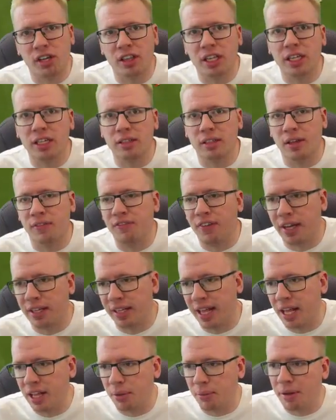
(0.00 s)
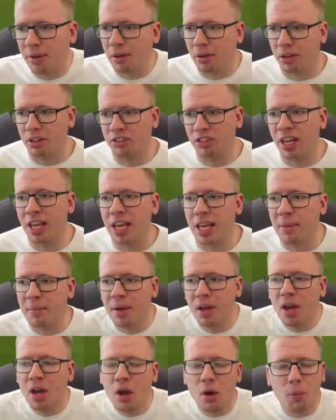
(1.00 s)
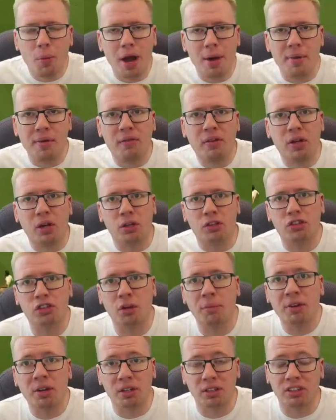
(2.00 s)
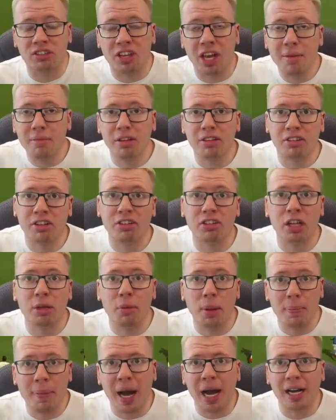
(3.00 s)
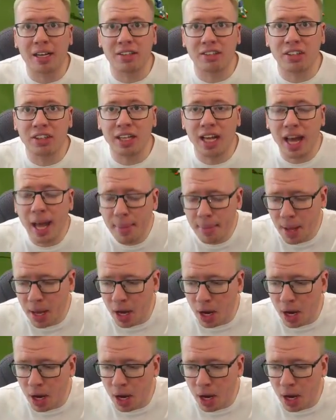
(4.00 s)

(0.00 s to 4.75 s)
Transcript: I think the fact there that we've got a team where we've got the team of the season that we packed in there,